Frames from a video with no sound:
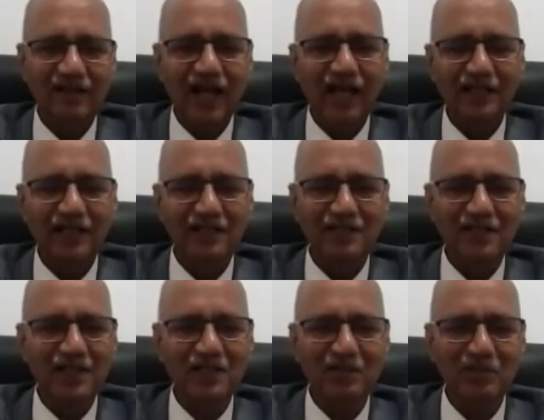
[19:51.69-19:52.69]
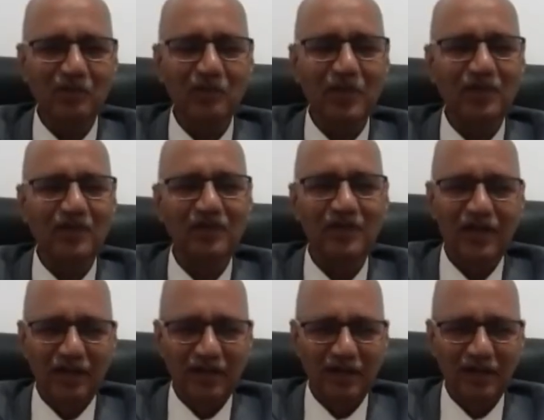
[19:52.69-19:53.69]
I'll take just a moment
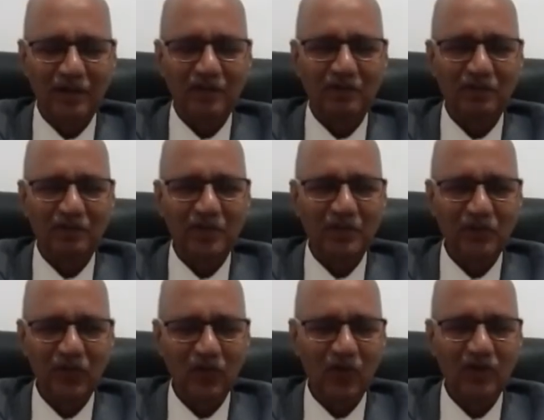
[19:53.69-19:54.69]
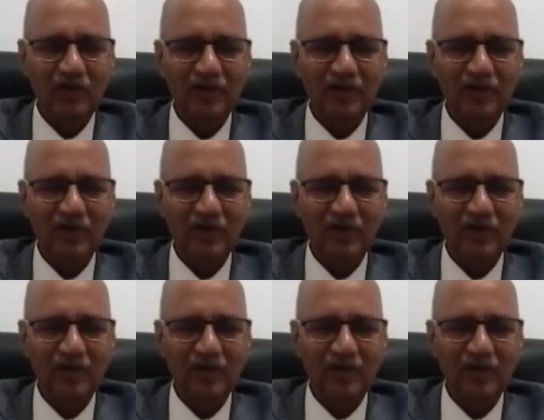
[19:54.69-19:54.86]
before,